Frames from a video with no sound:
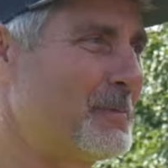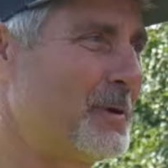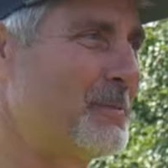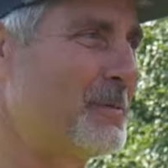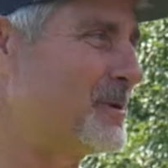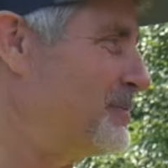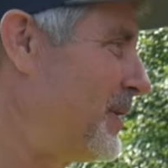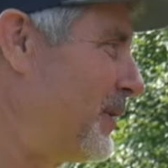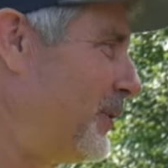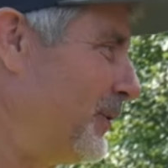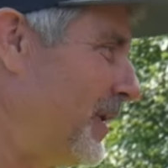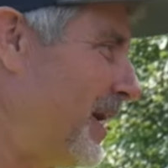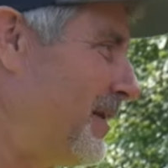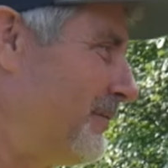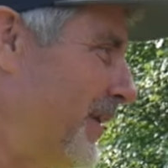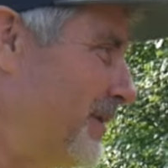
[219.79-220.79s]
Pretty much my whole
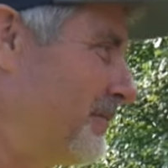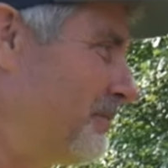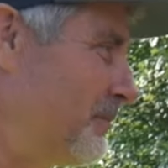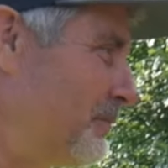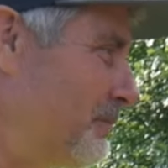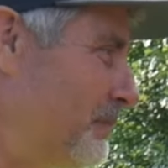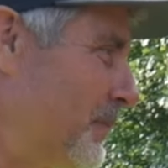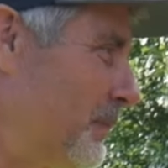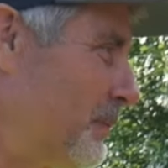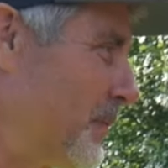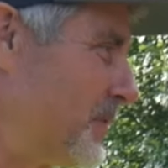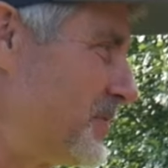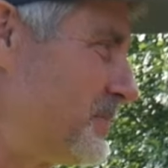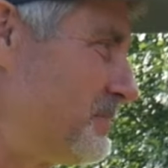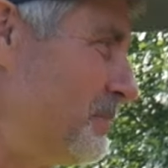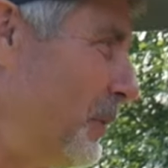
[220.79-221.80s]
life. I
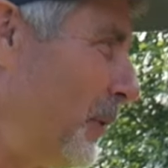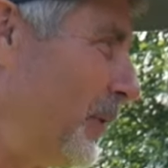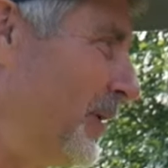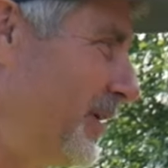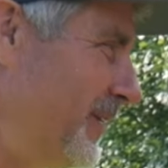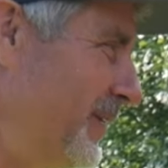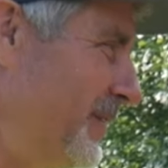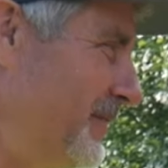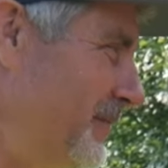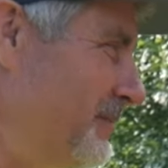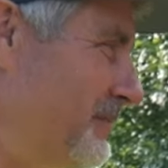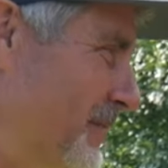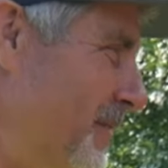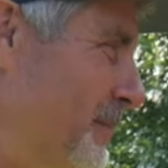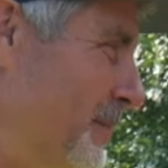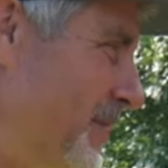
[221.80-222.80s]
was born in
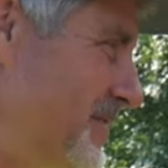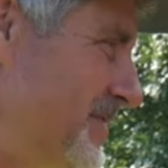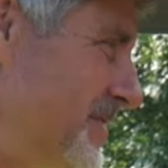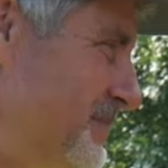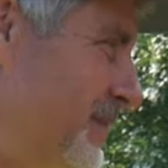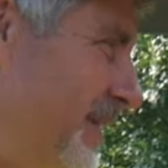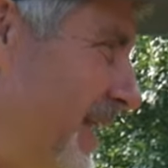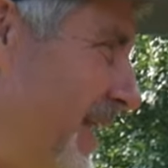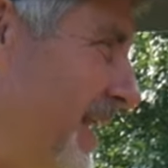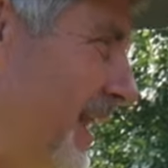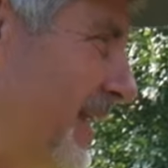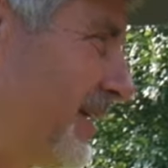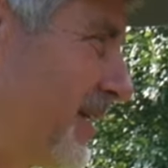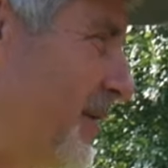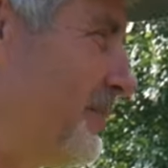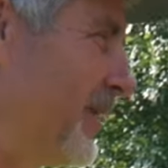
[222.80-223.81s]
the business. My dad had
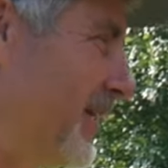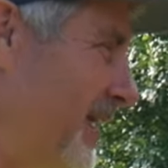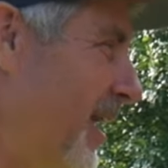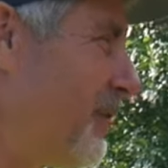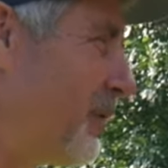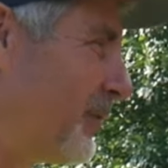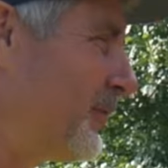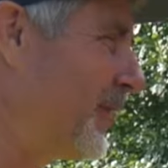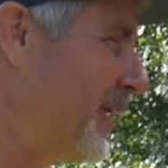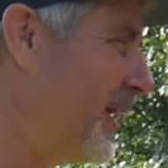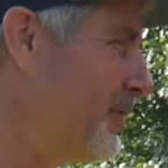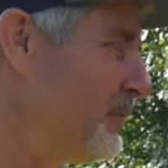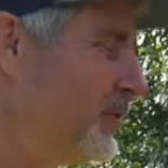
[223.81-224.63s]
a company and I worked for him.